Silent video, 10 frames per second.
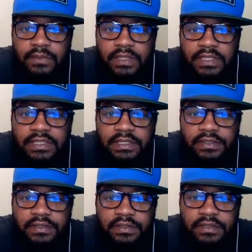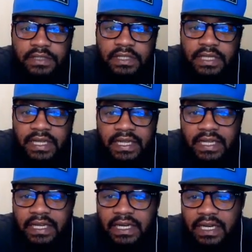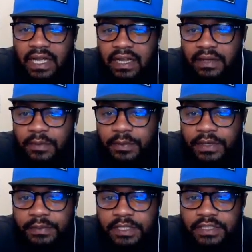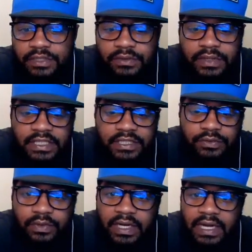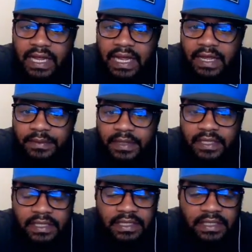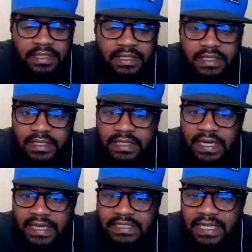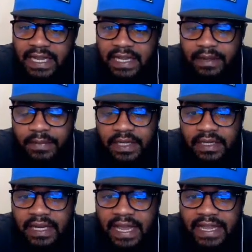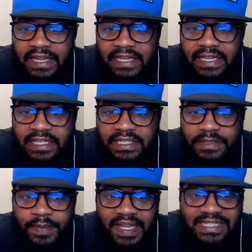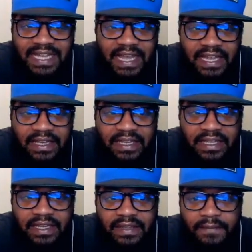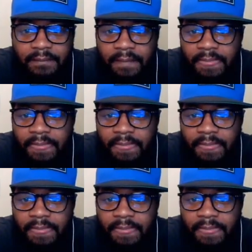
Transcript: Press enter. And all I'm gonna pretty much do is run I P dash A, I mean A again, space A again.